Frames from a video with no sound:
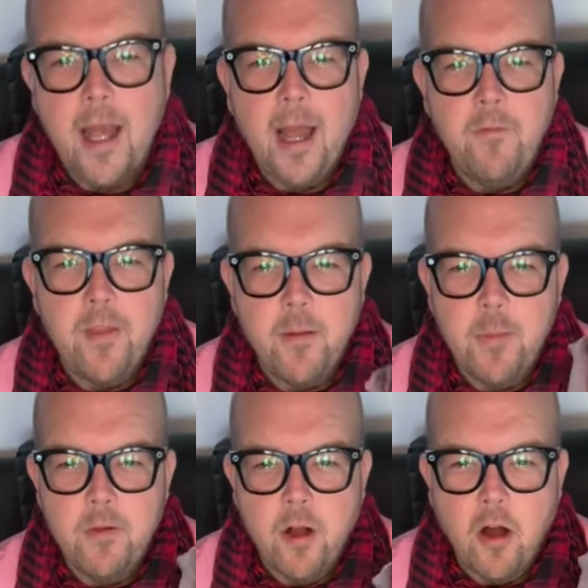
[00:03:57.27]
have that
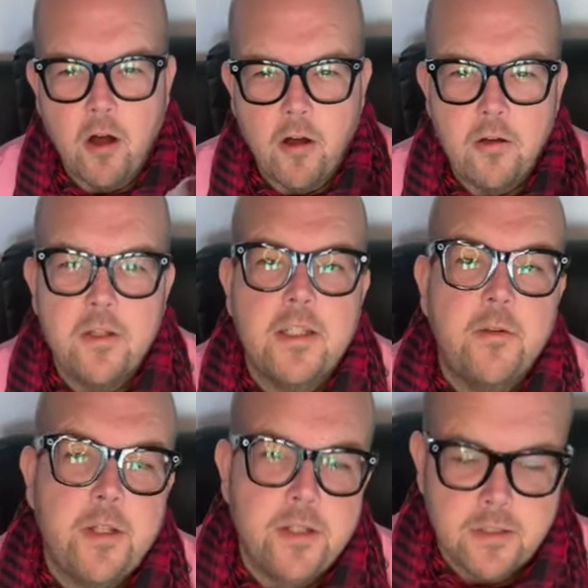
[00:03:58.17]
milk hot, so
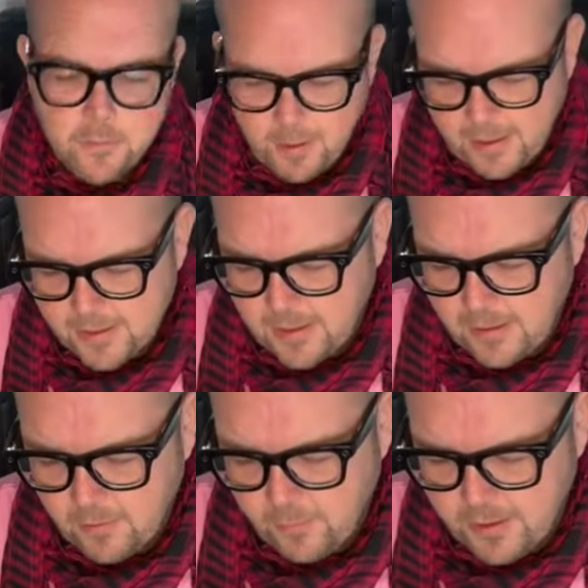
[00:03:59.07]
it just makes it a
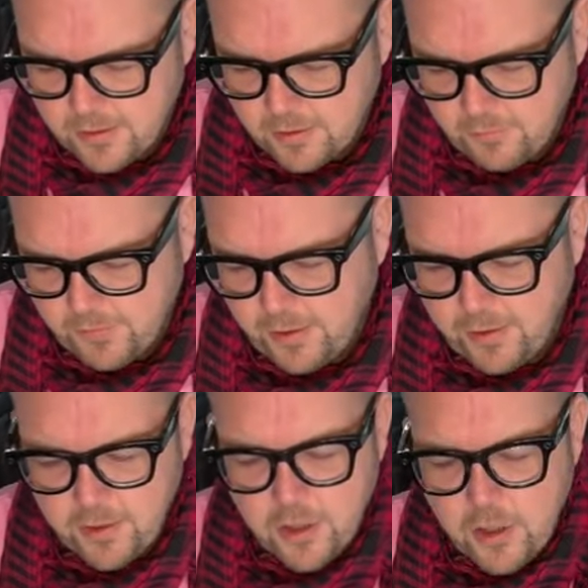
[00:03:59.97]
little bit softer,